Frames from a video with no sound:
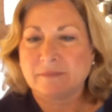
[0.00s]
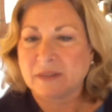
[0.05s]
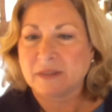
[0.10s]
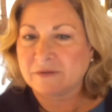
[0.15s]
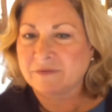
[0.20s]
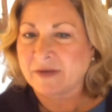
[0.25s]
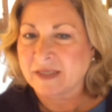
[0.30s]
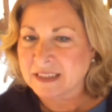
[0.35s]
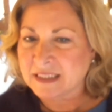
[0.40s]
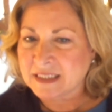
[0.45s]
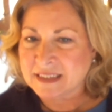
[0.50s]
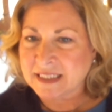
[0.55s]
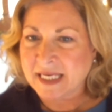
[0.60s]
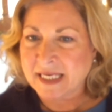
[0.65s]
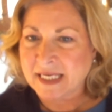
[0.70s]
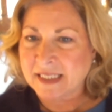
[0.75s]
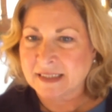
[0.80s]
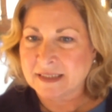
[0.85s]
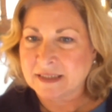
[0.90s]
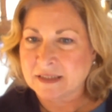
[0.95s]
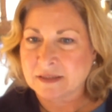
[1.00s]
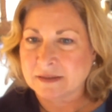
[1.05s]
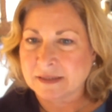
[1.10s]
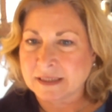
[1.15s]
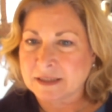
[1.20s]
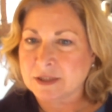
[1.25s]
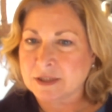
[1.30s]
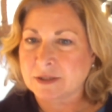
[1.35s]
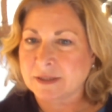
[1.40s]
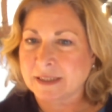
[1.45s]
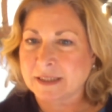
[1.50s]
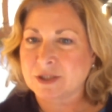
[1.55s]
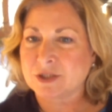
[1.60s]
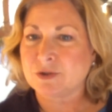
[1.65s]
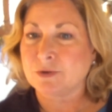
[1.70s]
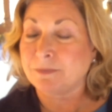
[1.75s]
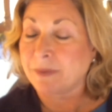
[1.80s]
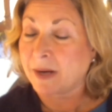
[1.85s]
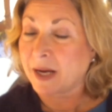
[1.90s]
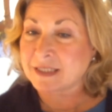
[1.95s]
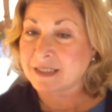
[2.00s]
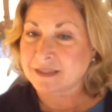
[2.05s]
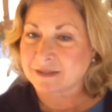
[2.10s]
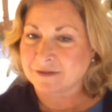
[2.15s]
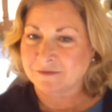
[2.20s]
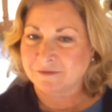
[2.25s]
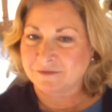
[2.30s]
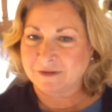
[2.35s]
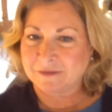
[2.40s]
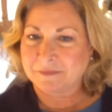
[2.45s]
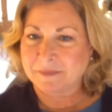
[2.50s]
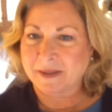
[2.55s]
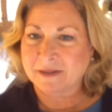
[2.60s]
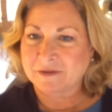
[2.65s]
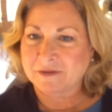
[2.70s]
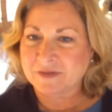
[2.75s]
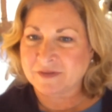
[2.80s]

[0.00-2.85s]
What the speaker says: if I say, let's do positive feedback.